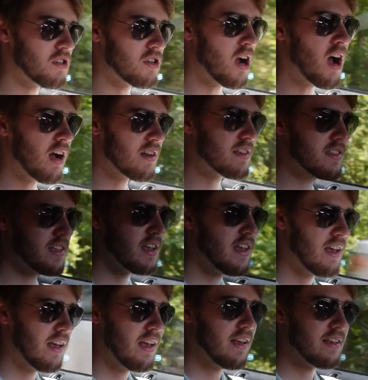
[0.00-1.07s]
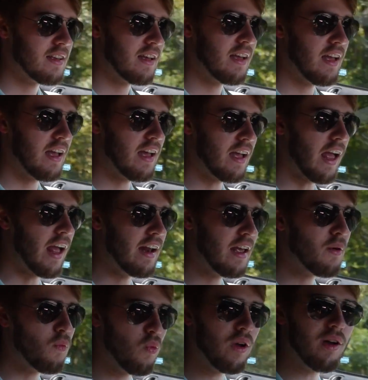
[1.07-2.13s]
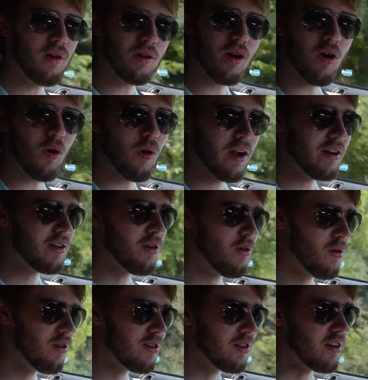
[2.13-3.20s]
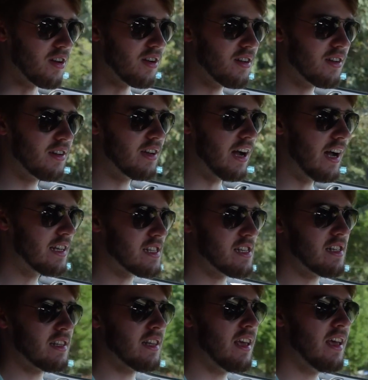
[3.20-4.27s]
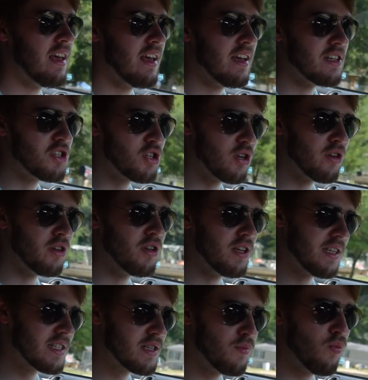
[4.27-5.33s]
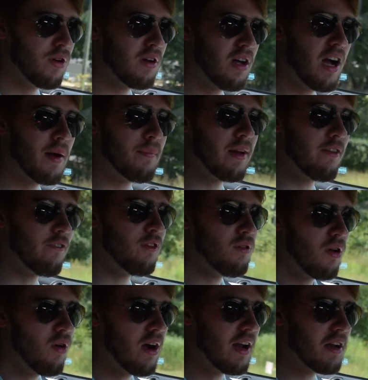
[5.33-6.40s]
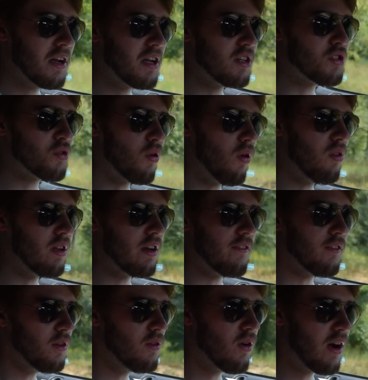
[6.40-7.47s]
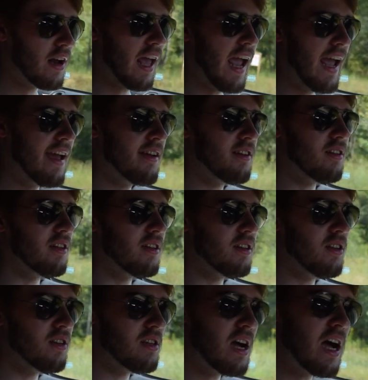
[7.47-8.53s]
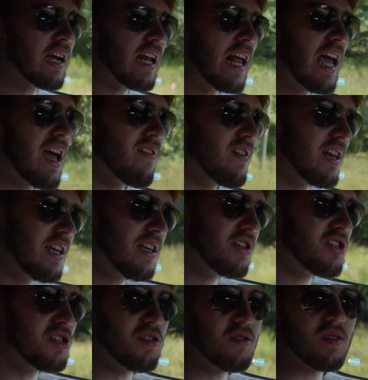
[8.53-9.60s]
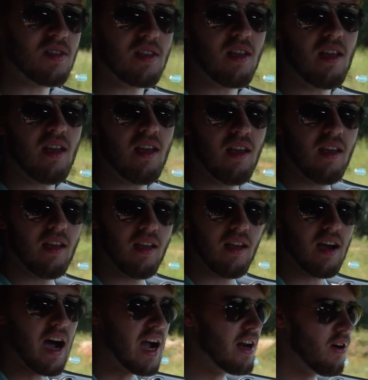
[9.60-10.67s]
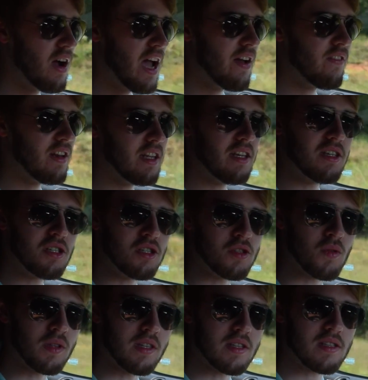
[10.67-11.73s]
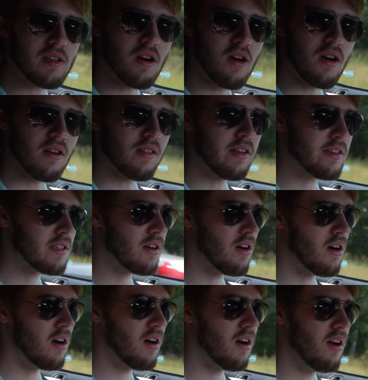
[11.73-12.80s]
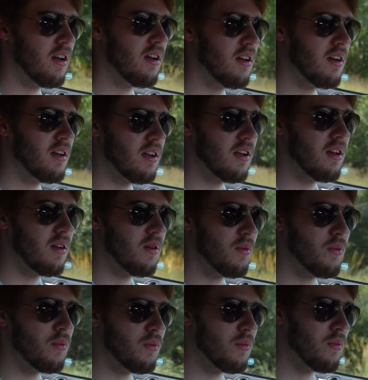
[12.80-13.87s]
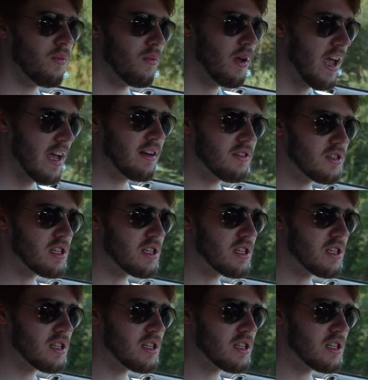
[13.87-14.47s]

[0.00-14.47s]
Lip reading: shocks, and it will go around a corner, guys. Sure, you get some wheel hop, but if you know how to control it, if you know how to handle it, you're not going to have any issues. I don't have any issues with this car. This car handles